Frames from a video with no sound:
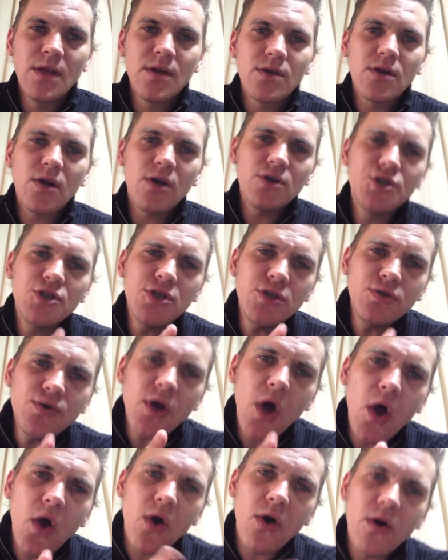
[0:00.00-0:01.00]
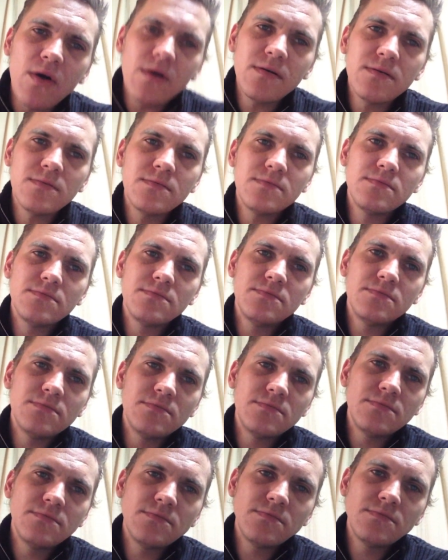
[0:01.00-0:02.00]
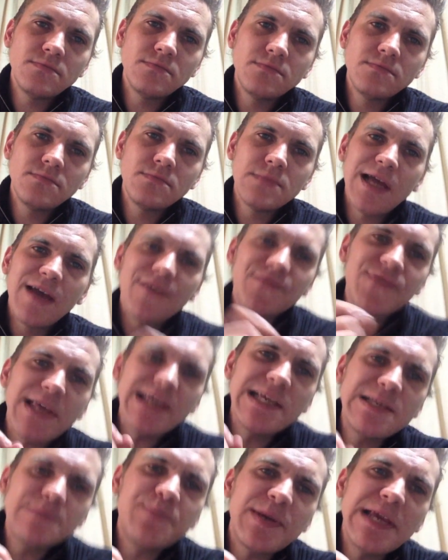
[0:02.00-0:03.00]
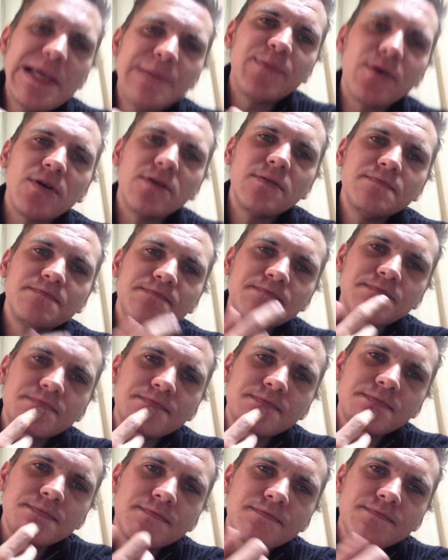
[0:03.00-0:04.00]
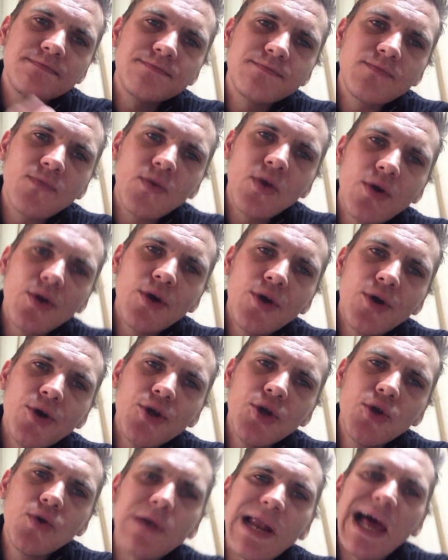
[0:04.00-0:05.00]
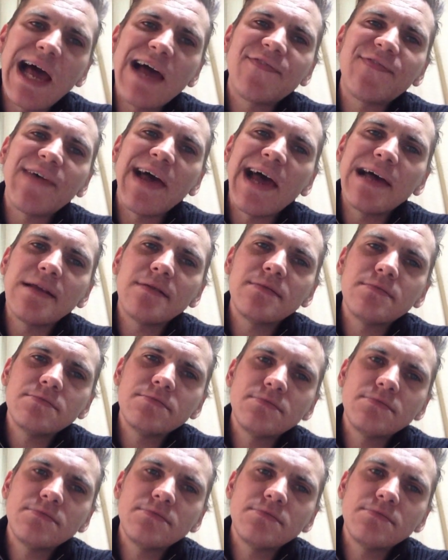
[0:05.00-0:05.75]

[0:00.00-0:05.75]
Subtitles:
Because you know if these people you laugh at,